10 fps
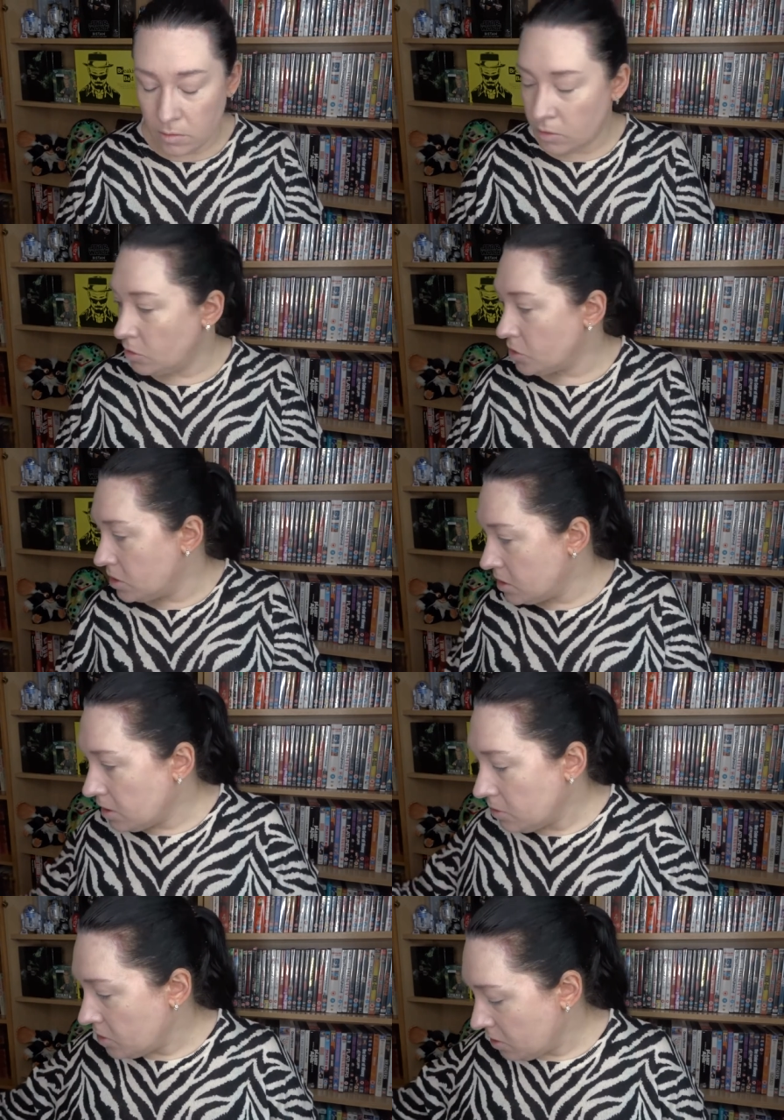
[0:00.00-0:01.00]
use
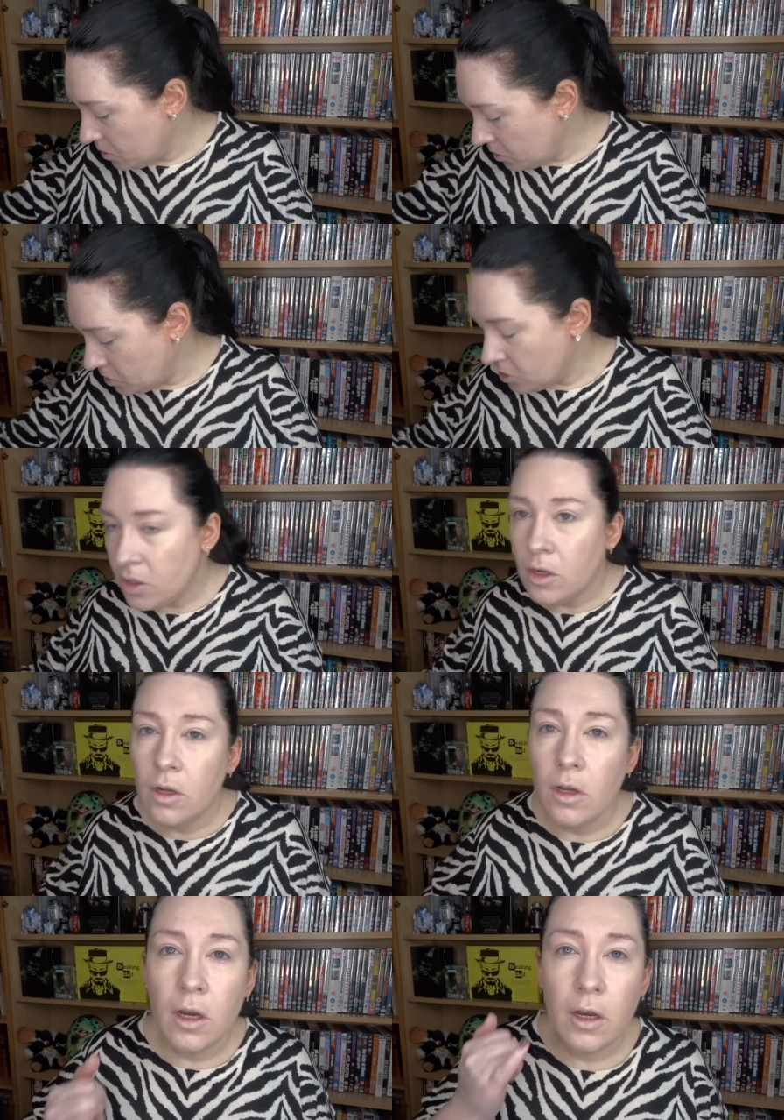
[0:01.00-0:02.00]
concealer that much.
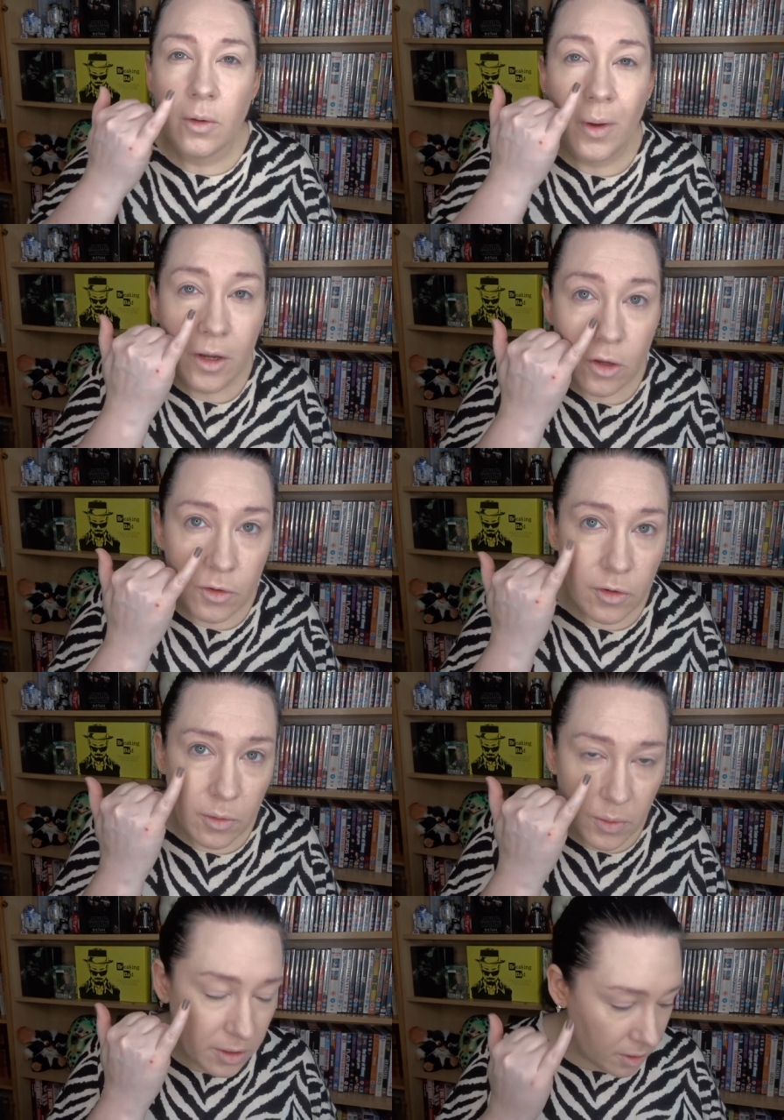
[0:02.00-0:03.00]
I know I could
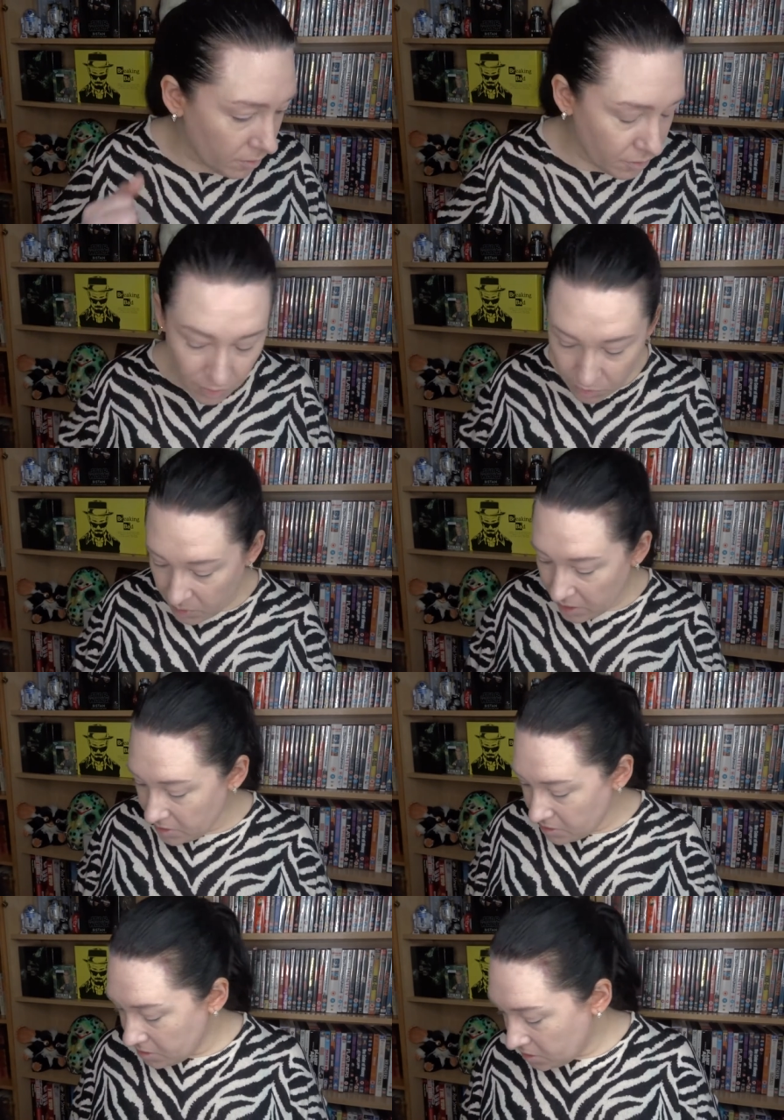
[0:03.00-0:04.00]
do with it for under my
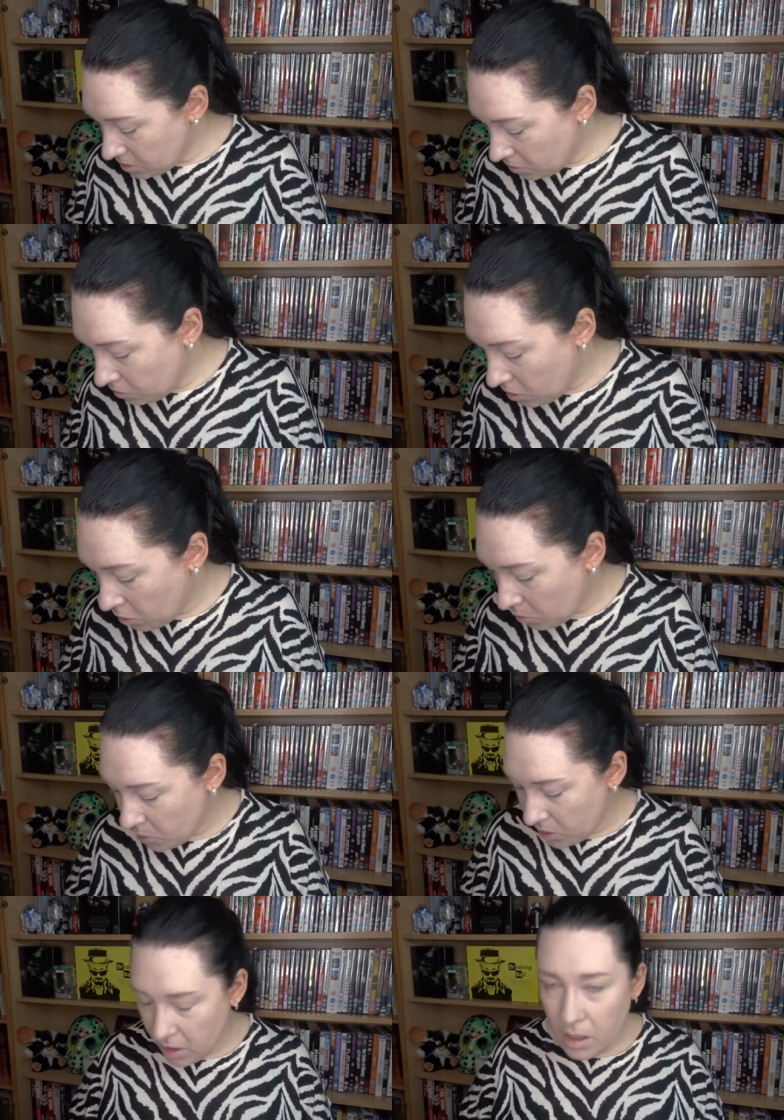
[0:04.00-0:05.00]
eyes and stuff,
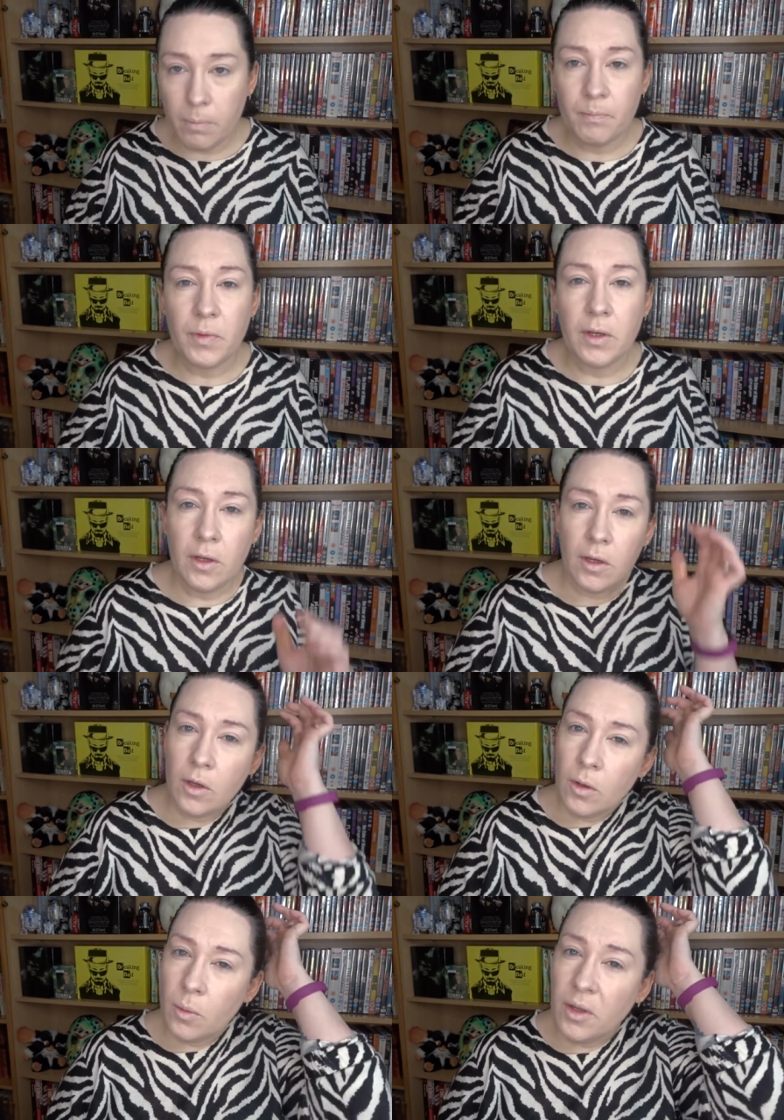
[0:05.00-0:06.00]
but
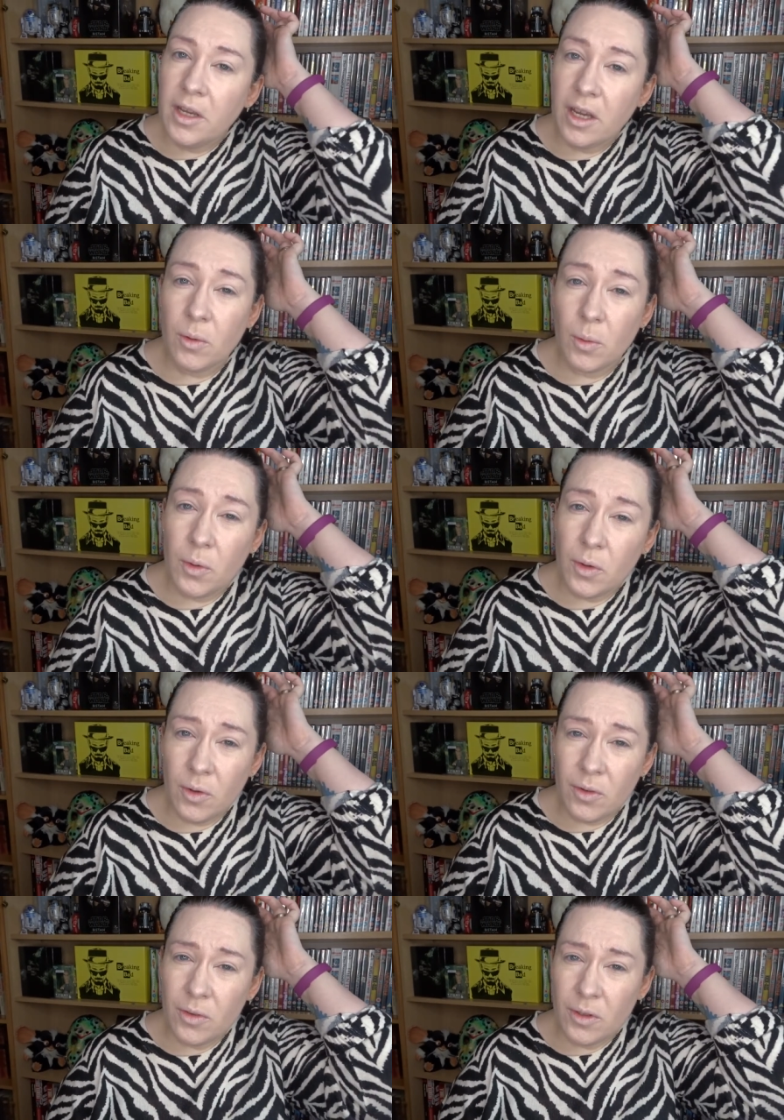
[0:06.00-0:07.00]
when you get
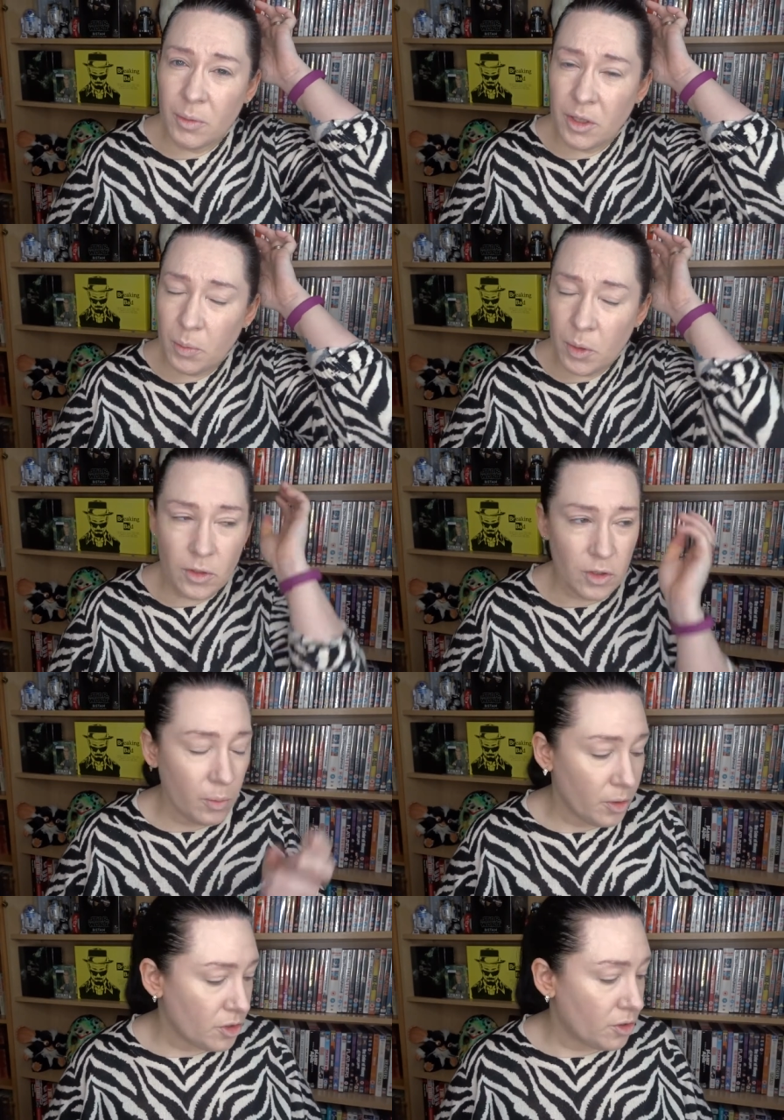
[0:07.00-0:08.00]
older, when you put too
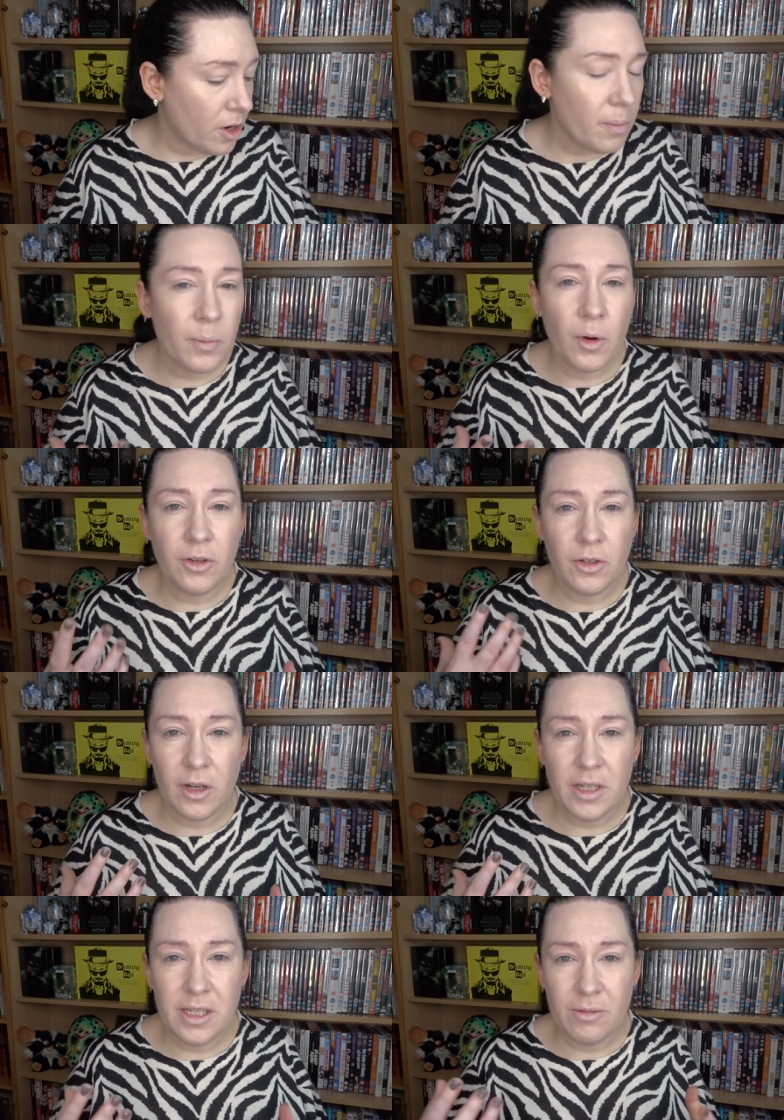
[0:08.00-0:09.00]
much crap around your
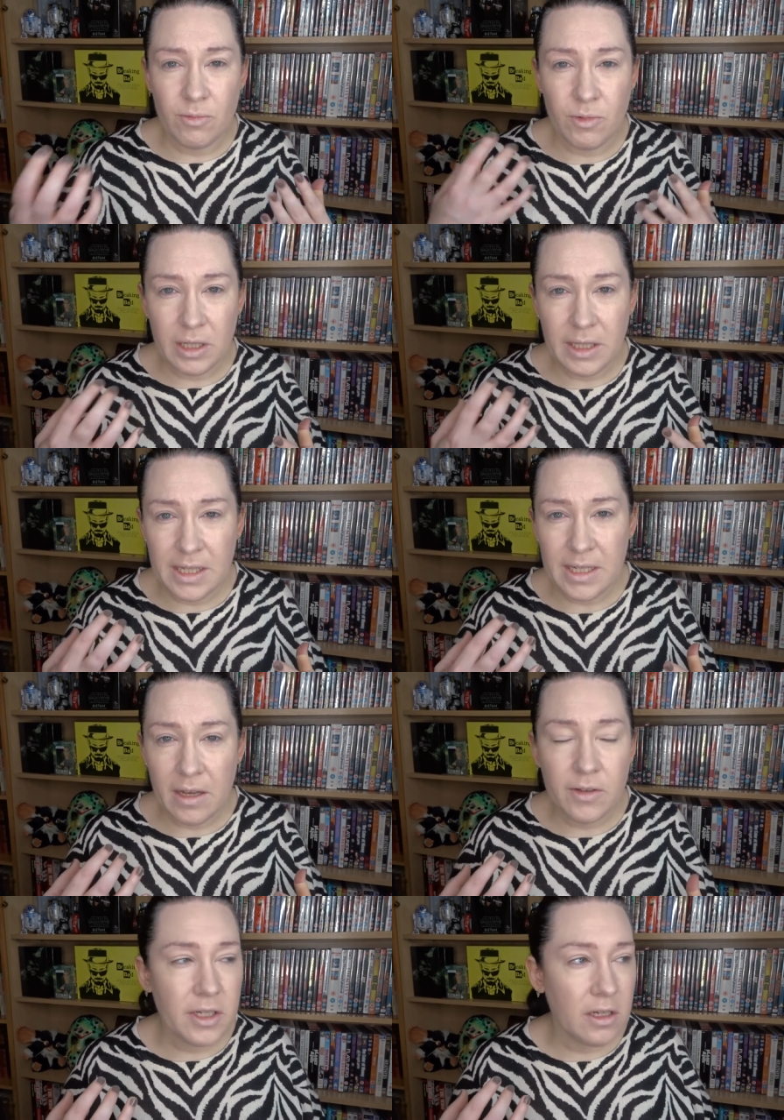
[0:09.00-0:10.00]
eyes, it really
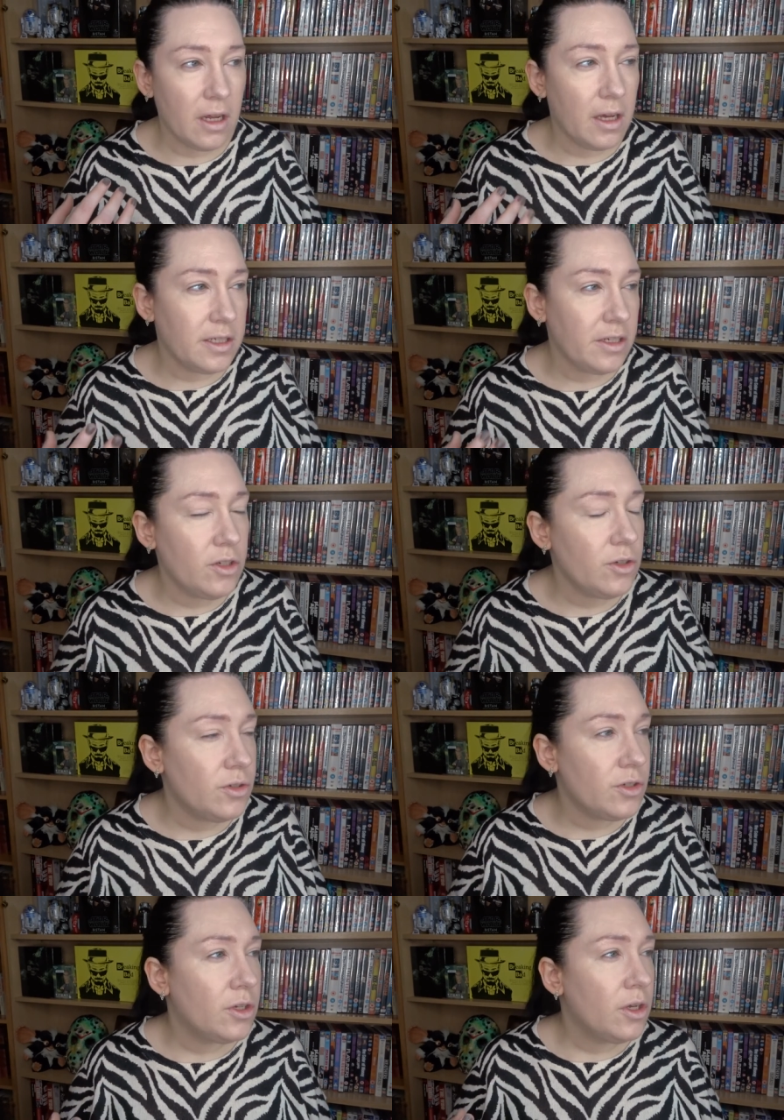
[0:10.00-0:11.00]
settles in. I did
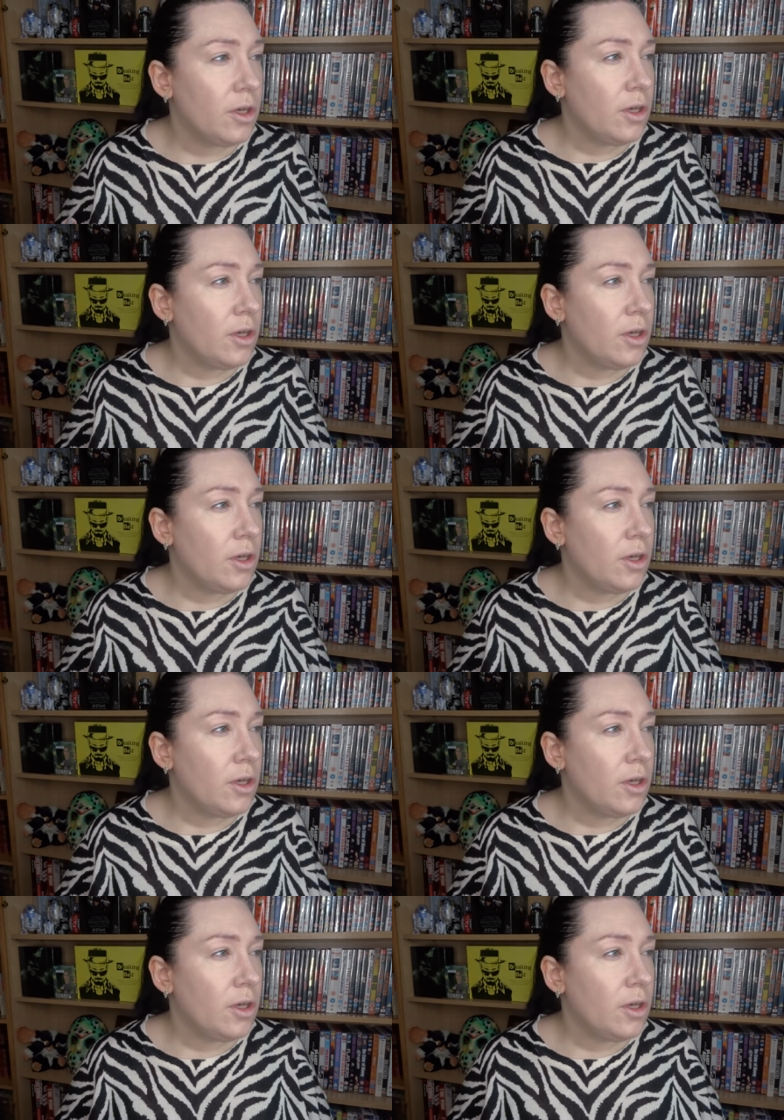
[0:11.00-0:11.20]
use,